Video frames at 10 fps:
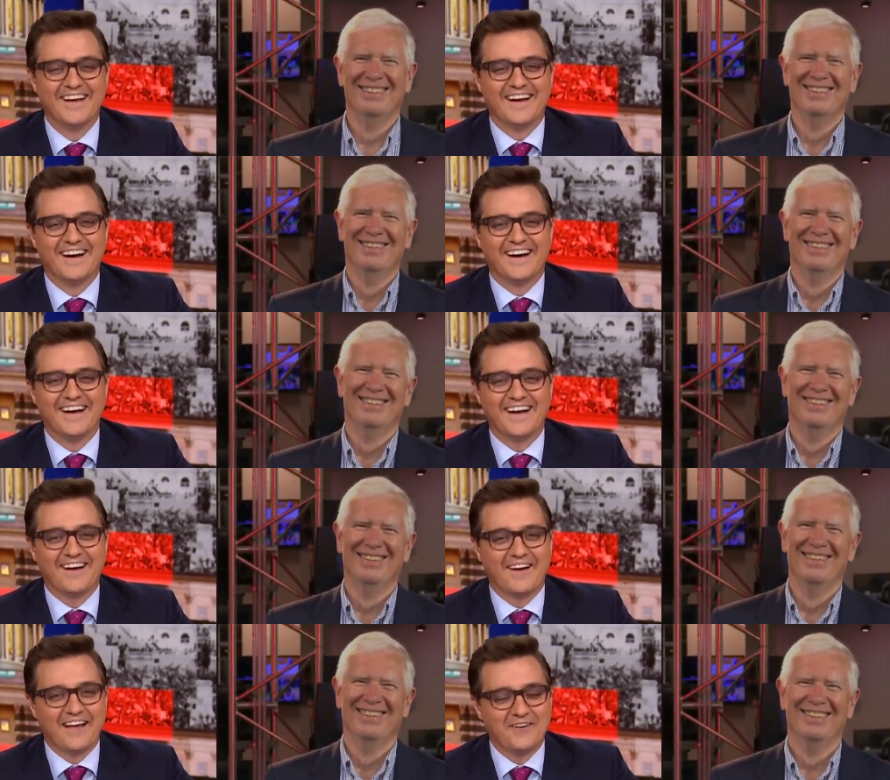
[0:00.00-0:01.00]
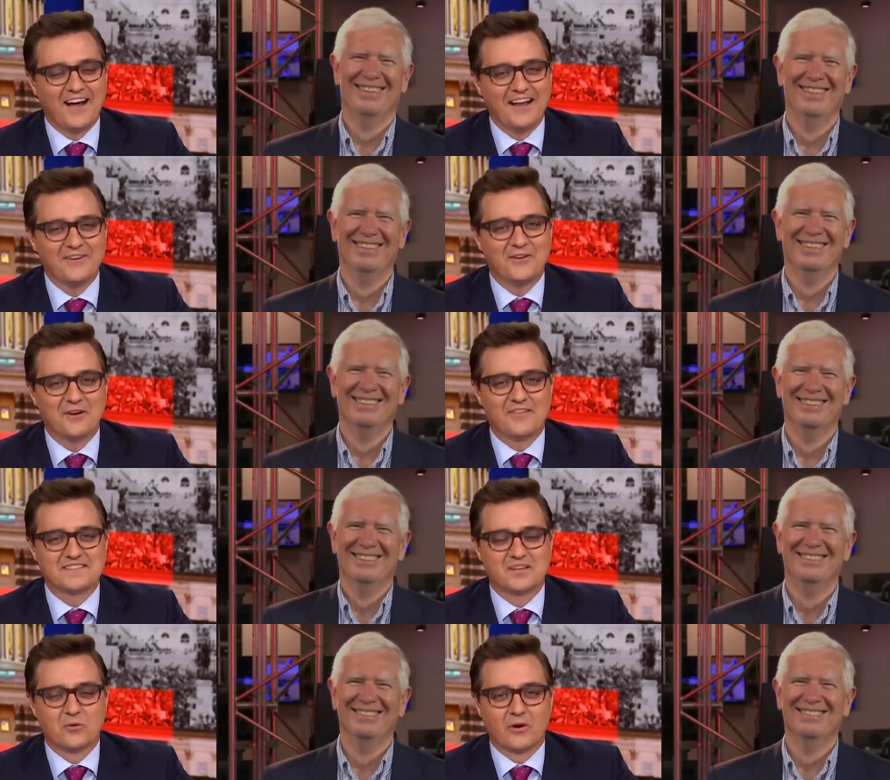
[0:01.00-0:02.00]
Speaker 1: Uh, I don't. I don't know if
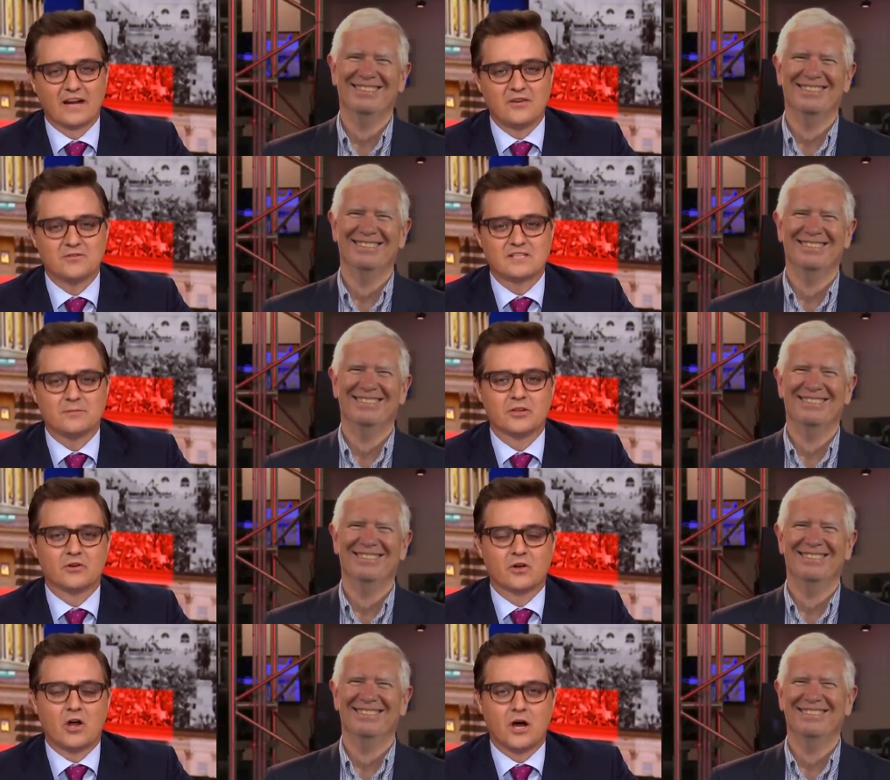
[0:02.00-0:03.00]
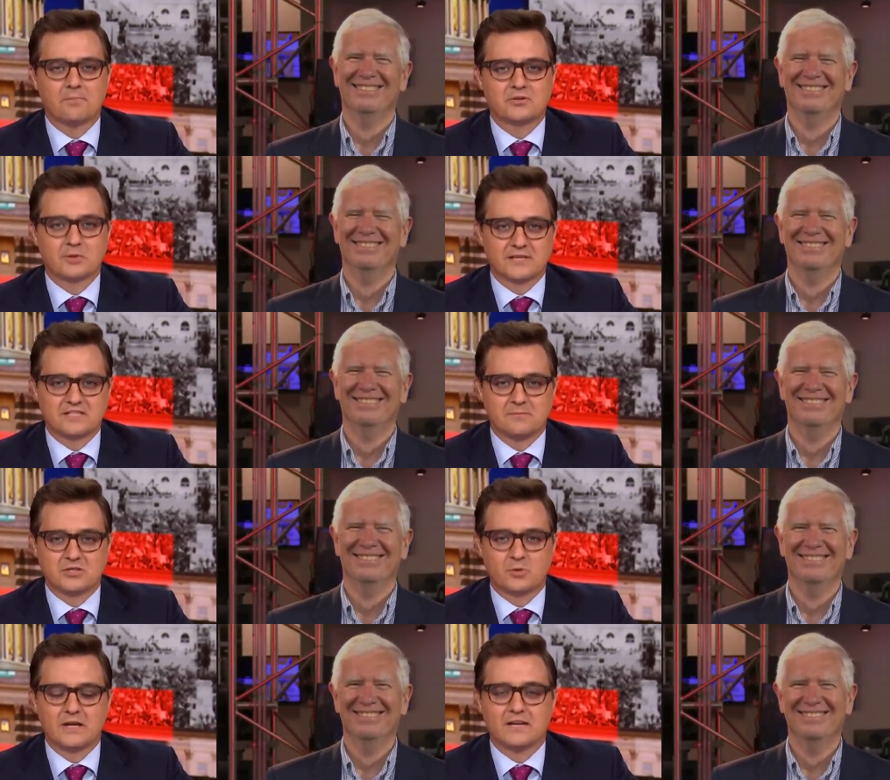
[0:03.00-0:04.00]
that's going to work. You seem a little caught betwixt and
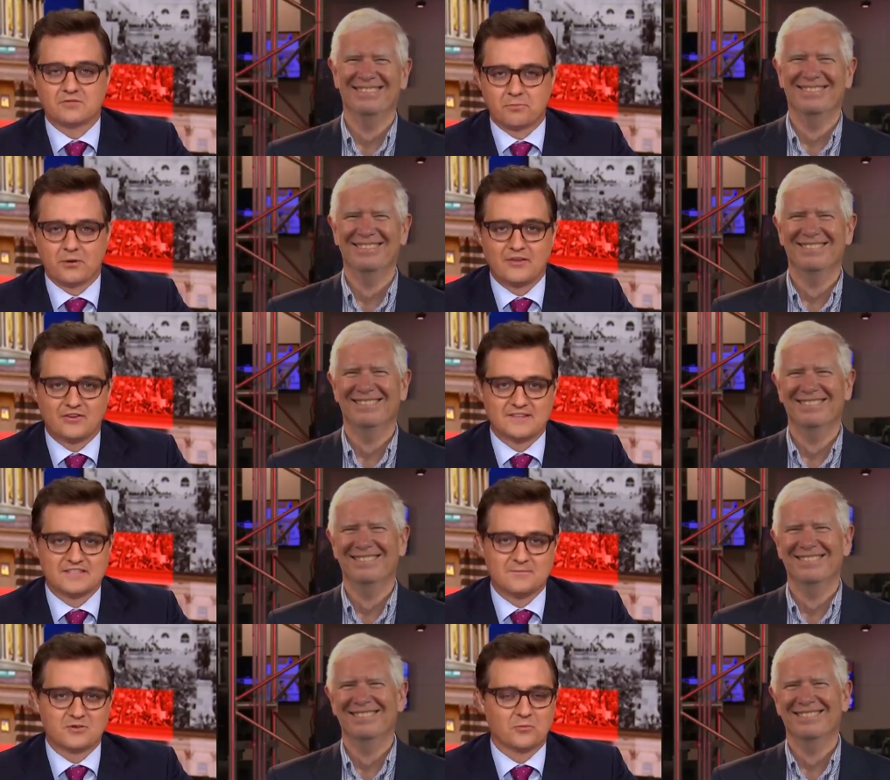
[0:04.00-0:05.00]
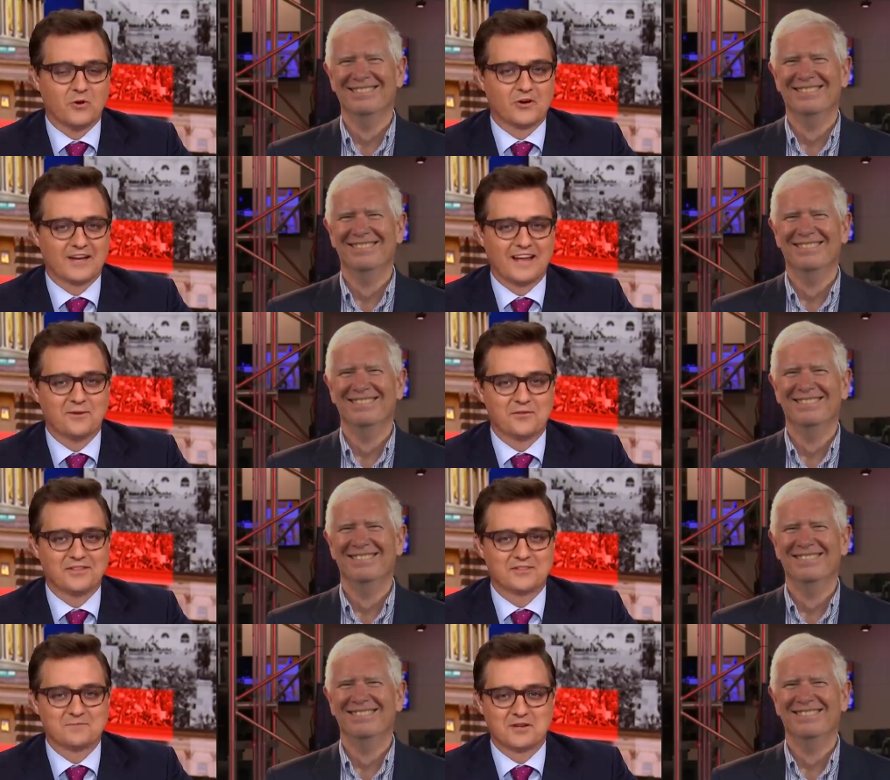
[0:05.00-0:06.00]
between. If the president seems your woke, and I don't think
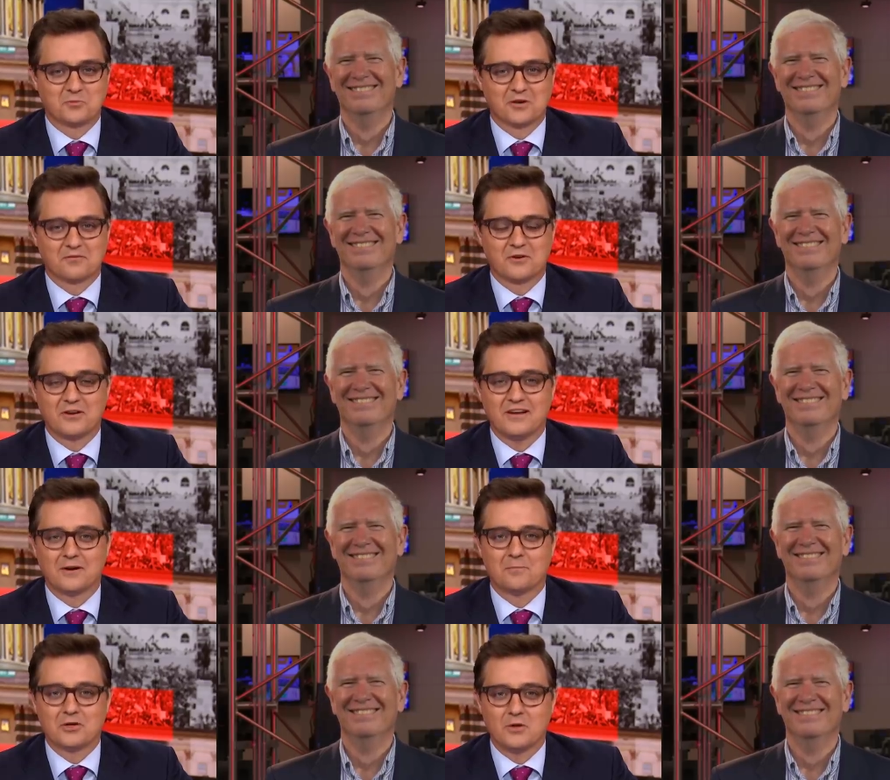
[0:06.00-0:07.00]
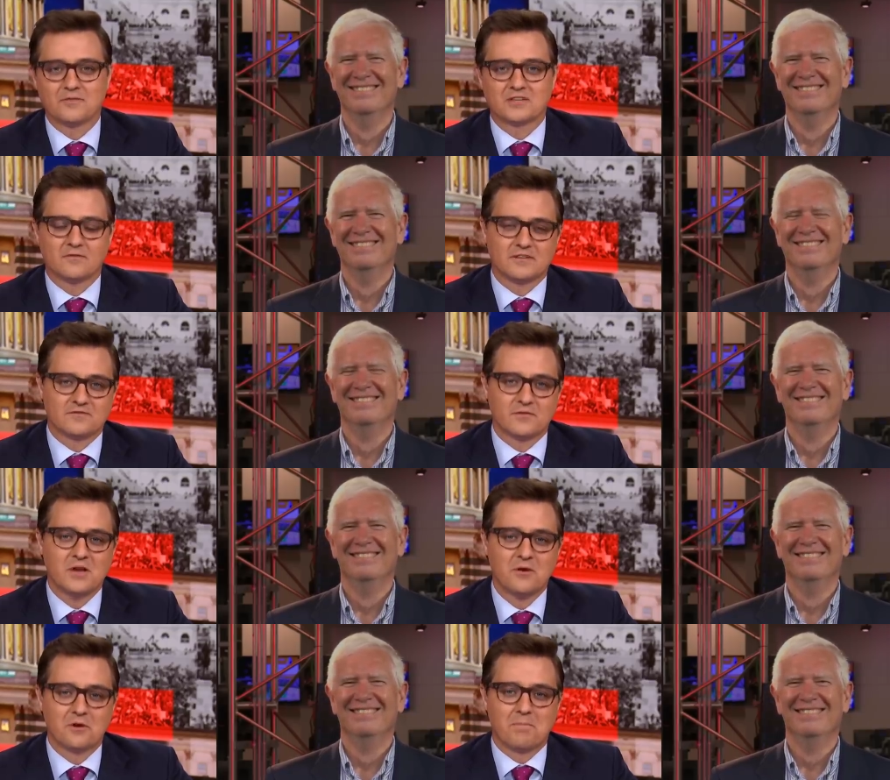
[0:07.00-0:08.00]
there's much work for you here, but you have to convince
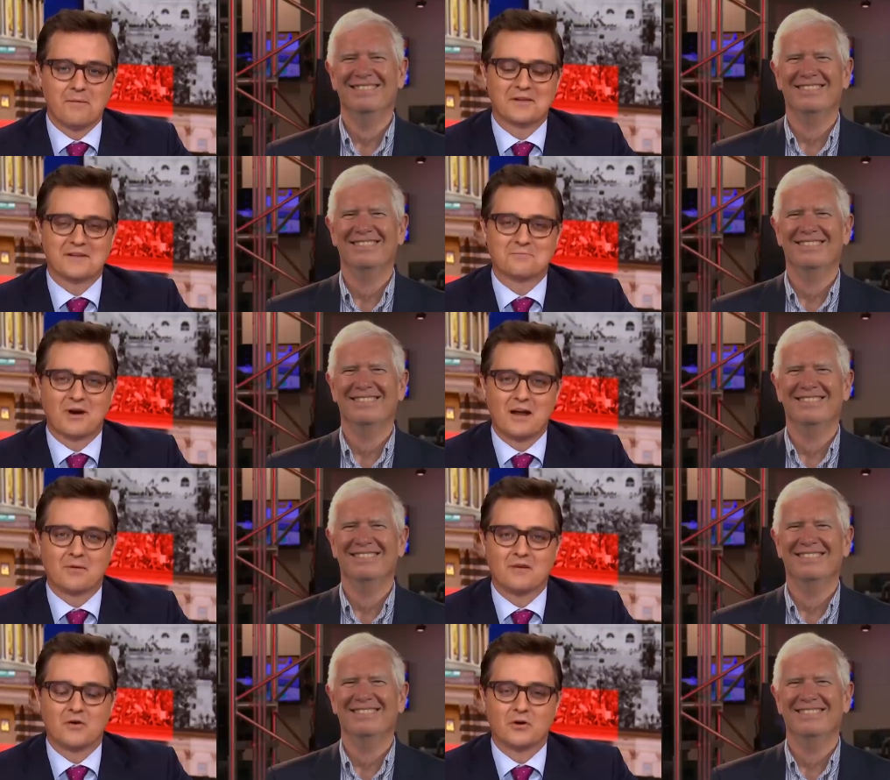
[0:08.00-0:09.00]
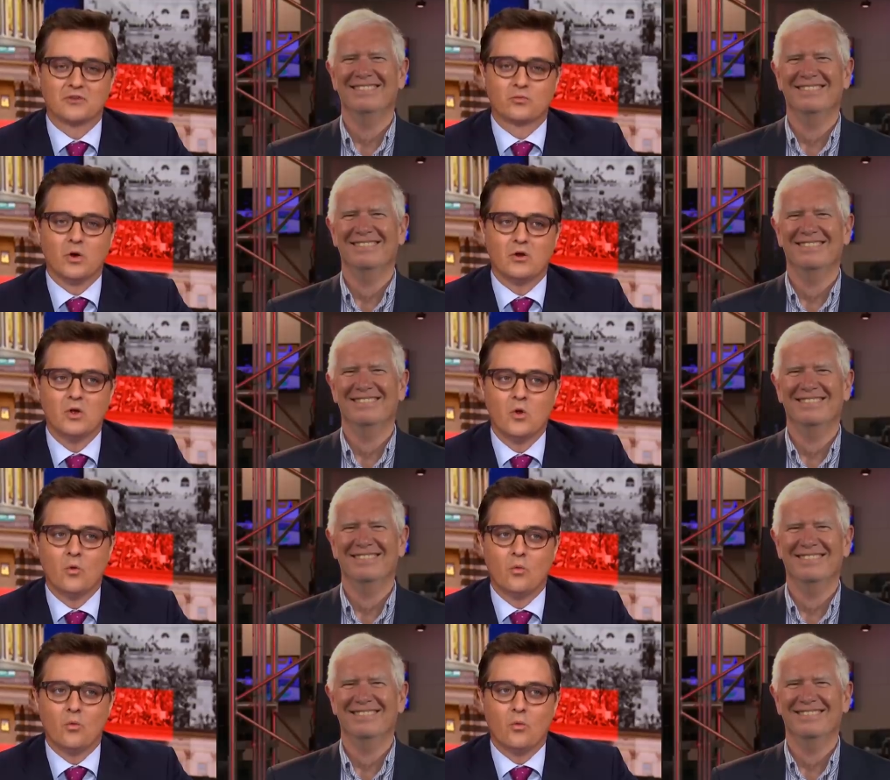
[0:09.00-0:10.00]
Republican primary voters. What
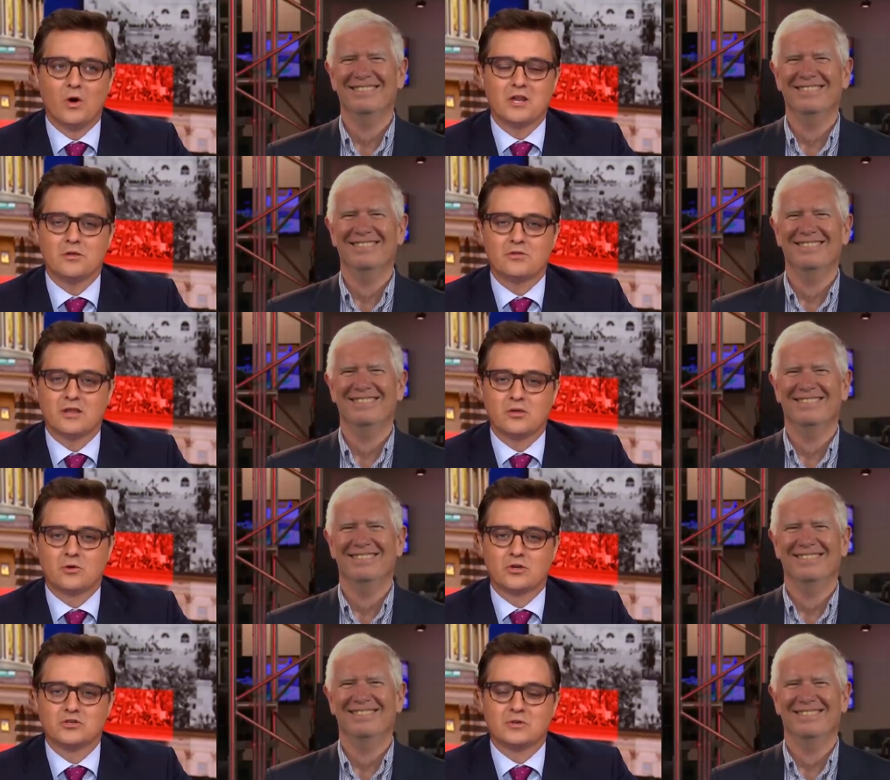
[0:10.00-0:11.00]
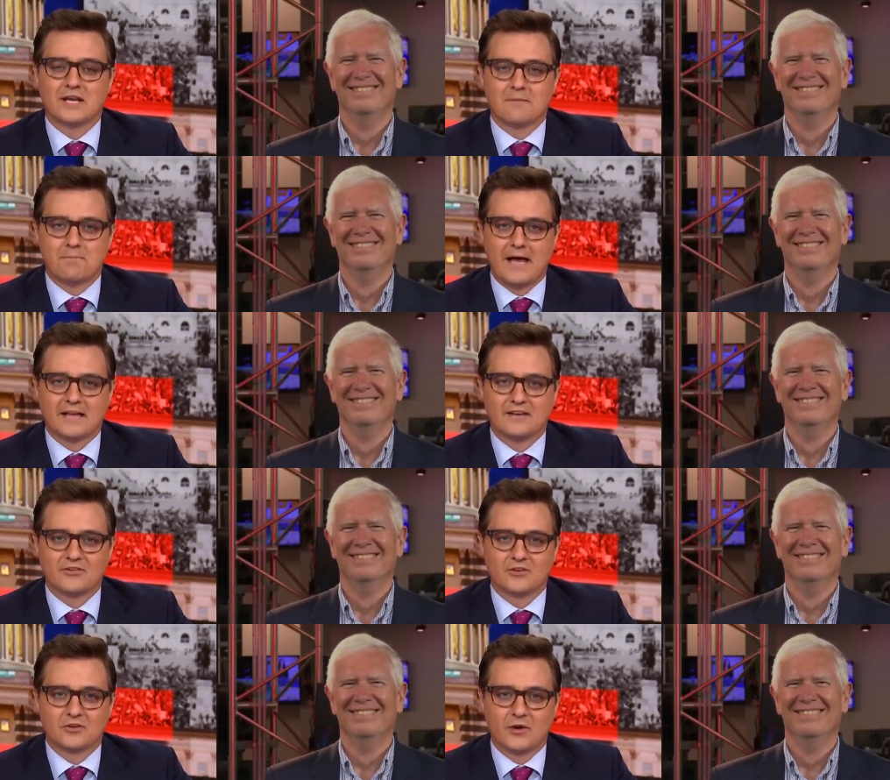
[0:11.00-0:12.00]
What do you think you could do to get back in his
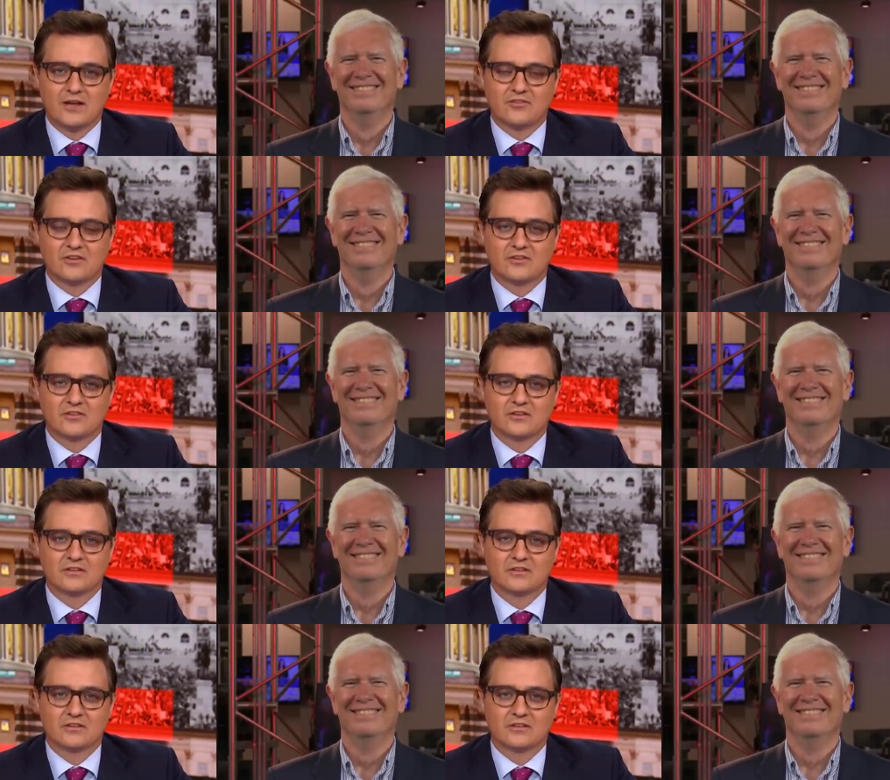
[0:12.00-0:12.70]
good graces?